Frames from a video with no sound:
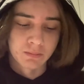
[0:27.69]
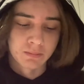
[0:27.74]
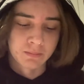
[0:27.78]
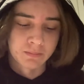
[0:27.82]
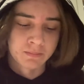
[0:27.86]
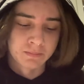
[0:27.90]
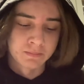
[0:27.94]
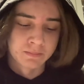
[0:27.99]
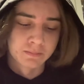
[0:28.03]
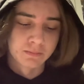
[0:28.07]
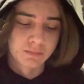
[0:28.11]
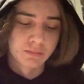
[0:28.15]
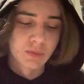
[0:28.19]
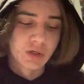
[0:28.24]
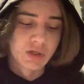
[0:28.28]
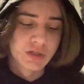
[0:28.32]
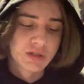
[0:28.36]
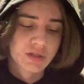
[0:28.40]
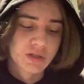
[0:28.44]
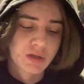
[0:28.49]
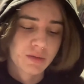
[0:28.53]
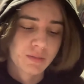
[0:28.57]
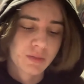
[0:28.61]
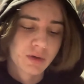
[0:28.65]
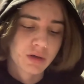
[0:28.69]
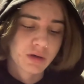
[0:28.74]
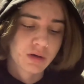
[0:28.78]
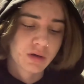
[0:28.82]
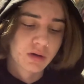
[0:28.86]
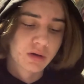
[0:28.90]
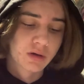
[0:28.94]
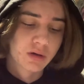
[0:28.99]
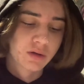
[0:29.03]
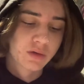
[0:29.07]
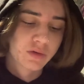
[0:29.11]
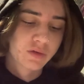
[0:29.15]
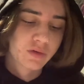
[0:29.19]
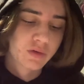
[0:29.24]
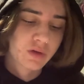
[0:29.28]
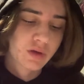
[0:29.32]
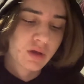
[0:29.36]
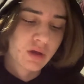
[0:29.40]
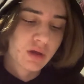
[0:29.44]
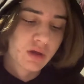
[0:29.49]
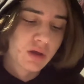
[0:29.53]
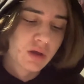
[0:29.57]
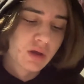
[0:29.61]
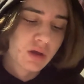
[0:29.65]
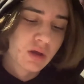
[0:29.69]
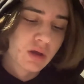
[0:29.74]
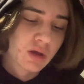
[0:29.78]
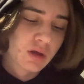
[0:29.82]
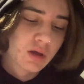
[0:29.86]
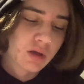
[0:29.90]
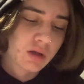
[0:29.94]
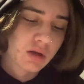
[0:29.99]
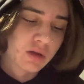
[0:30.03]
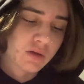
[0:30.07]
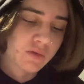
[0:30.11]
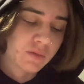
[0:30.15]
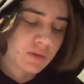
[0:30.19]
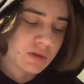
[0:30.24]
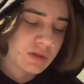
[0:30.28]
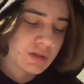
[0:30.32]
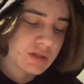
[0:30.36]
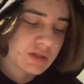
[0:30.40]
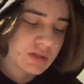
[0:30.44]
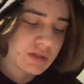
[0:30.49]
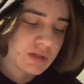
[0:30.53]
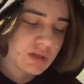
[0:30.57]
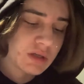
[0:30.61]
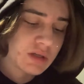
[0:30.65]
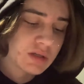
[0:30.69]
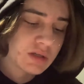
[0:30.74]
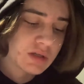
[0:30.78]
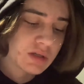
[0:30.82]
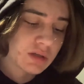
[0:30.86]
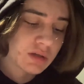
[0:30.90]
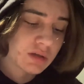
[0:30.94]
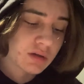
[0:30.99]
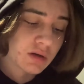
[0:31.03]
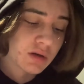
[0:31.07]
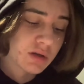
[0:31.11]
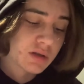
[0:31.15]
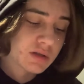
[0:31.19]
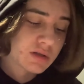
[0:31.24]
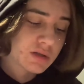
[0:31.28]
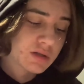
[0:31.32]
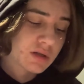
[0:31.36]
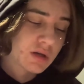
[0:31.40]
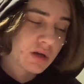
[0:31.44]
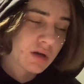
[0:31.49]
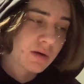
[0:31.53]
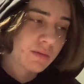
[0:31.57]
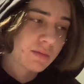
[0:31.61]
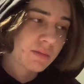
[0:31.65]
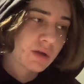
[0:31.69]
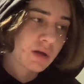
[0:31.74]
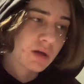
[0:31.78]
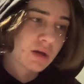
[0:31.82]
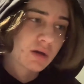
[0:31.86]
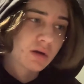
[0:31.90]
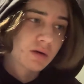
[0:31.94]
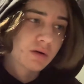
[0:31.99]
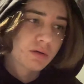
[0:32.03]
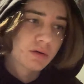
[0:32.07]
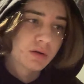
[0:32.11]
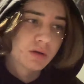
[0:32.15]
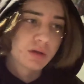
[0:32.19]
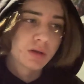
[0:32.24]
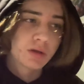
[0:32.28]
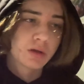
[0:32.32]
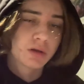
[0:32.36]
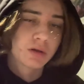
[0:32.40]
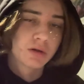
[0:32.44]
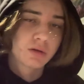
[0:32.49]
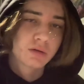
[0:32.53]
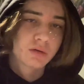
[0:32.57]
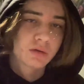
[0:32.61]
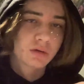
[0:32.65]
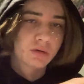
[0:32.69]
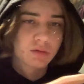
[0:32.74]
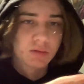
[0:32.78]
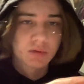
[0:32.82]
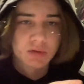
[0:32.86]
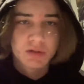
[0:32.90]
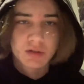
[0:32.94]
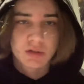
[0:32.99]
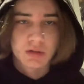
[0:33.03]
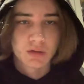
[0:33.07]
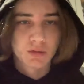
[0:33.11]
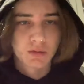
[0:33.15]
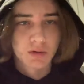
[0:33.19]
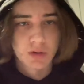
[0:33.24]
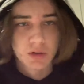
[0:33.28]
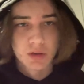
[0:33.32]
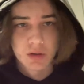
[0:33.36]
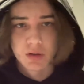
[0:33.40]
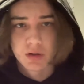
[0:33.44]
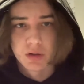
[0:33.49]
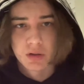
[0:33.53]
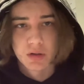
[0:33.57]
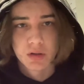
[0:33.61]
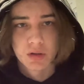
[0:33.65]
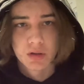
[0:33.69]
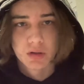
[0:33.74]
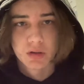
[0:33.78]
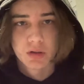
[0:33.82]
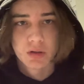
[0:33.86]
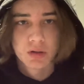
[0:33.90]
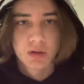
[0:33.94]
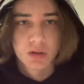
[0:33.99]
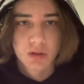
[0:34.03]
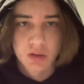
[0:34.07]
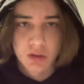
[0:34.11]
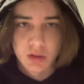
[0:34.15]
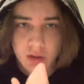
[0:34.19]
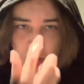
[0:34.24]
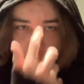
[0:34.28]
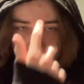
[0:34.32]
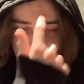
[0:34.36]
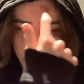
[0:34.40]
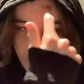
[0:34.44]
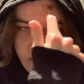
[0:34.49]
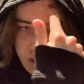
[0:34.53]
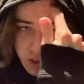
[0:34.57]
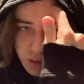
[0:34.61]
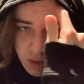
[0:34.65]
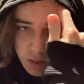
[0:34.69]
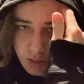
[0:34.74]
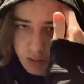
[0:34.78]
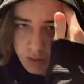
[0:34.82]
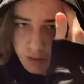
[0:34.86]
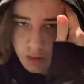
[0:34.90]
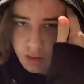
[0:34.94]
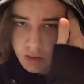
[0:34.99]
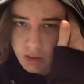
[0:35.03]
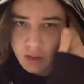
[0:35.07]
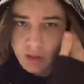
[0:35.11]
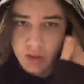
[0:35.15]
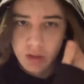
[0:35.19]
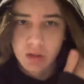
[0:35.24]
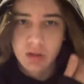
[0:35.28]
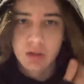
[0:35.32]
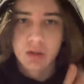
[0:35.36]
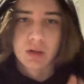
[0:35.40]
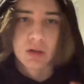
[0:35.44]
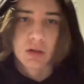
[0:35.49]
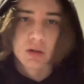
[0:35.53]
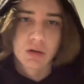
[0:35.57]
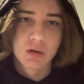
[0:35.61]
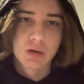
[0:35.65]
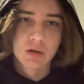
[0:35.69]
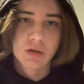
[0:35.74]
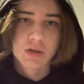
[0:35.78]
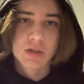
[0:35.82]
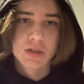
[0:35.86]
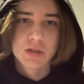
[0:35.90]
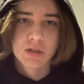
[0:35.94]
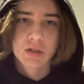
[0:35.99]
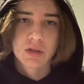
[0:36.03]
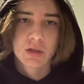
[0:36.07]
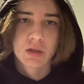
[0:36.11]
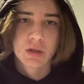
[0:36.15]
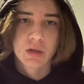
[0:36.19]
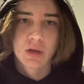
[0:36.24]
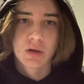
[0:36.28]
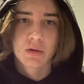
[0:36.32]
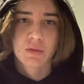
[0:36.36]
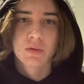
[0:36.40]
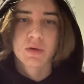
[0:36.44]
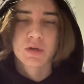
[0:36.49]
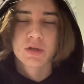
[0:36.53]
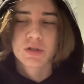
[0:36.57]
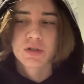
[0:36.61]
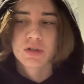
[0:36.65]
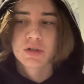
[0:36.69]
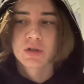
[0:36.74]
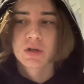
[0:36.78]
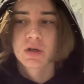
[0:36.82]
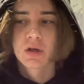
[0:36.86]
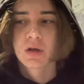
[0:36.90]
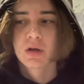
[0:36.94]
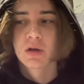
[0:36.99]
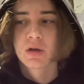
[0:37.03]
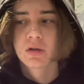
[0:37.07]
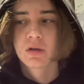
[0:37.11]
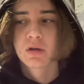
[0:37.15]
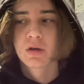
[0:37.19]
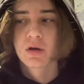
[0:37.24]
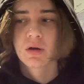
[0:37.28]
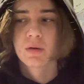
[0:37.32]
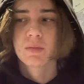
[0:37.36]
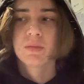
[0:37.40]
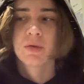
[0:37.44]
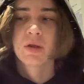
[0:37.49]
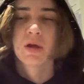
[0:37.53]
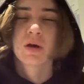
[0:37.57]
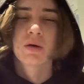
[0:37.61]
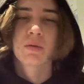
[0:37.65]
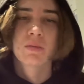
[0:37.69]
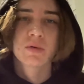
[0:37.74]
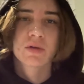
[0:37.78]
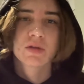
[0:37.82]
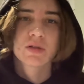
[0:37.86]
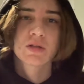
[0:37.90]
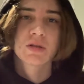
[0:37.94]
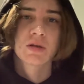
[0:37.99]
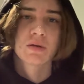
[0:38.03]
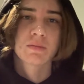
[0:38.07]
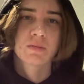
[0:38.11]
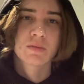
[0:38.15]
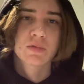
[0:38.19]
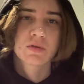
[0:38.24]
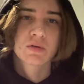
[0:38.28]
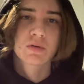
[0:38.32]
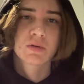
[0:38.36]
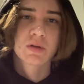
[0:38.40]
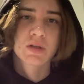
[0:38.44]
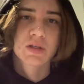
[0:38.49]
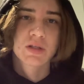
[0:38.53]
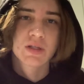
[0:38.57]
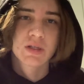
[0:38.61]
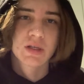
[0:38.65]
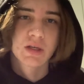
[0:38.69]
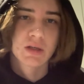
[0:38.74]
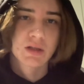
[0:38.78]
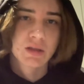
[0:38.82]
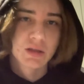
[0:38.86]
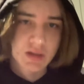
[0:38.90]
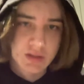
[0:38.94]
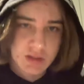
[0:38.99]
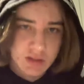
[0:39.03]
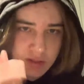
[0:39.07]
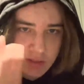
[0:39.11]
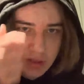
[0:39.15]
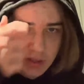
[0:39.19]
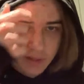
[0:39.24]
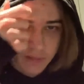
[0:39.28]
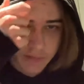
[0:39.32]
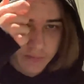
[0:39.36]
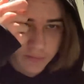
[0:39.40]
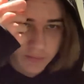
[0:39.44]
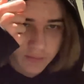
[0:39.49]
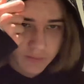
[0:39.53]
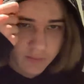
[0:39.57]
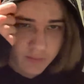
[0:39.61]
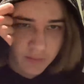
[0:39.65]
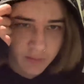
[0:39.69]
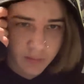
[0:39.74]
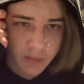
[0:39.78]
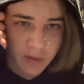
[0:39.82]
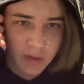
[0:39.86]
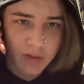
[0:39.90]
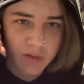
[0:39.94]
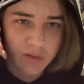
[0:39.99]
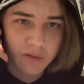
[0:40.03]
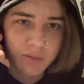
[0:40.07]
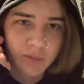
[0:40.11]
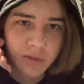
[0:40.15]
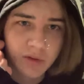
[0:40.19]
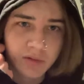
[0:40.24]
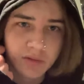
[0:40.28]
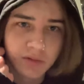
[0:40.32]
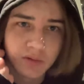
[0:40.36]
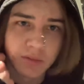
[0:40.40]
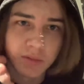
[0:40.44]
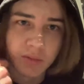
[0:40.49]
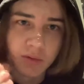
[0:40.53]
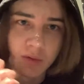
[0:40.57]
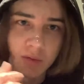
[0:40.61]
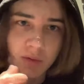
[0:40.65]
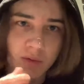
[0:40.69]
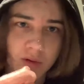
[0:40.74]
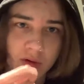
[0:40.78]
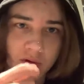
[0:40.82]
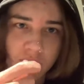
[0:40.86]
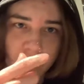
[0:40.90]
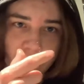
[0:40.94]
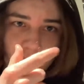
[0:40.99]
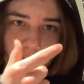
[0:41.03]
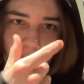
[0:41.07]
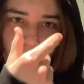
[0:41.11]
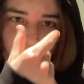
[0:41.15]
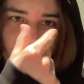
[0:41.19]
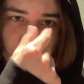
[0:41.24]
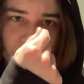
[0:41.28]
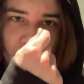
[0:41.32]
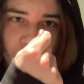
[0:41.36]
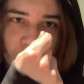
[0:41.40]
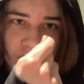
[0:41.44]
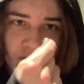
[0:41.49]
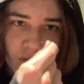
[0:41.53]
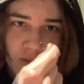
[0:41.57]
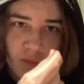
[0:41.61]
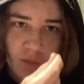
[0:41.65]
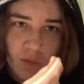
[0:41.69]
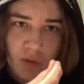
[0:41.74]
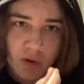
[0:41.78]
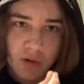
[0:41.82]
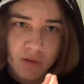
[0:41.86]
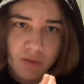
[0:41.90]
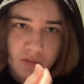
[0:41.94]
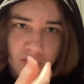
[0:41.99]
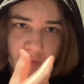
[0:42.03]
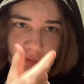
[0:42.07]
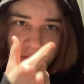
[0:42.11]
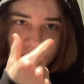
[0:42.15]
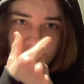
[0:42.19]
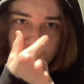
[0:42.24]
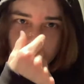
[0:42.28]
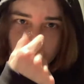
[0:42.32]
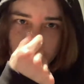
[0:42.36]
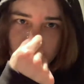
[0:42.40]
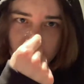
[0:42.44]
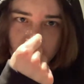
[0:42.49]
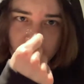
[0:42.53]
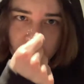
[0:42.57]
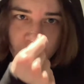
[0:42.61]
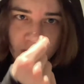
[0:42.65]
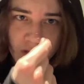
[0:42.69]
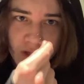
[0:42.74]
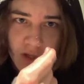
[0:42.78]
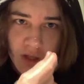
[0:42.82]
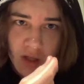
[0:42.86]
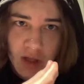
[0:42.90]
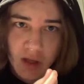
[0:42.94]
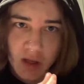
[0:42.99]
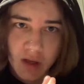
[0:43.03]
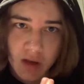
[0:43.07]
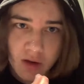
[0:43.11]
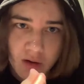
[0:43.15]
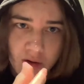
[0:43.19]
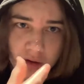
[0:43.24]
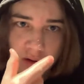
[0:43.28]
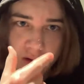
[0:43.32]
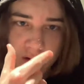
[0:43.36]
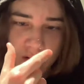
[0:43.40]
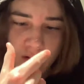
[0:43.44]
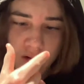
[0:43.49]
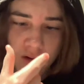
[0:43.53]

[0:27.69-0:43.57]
My stomach hurts. I've been sneezing nonstop now, and I don't know what's going on. And honestly, I wish I'd come down with some sort of sickness that forbids me from going to school. Where's this one fucking hair?